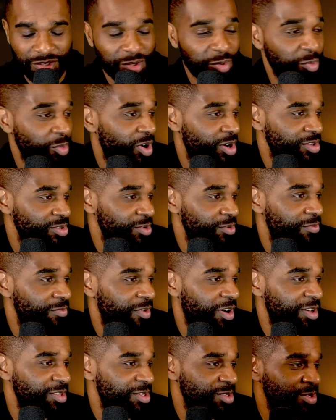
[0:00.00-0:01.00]
while you're
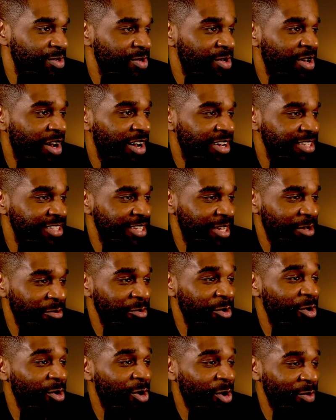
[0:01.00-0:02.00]
far too kind, That I
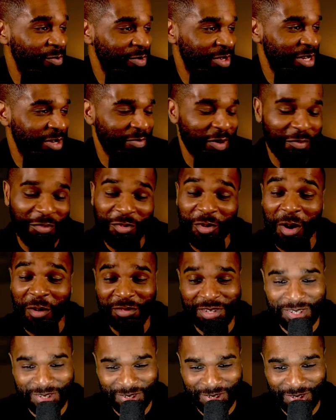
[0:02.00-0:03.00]
will come to them. I
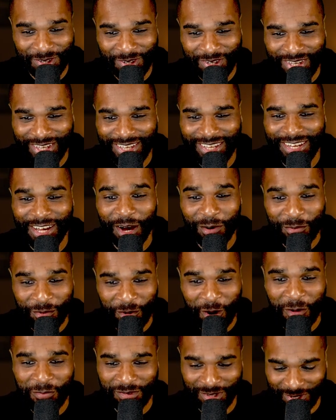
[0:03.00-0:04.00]
promise you. I
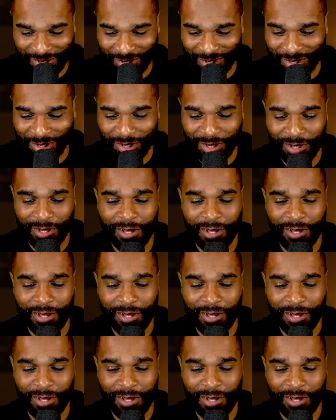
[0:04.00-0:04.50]
promise you.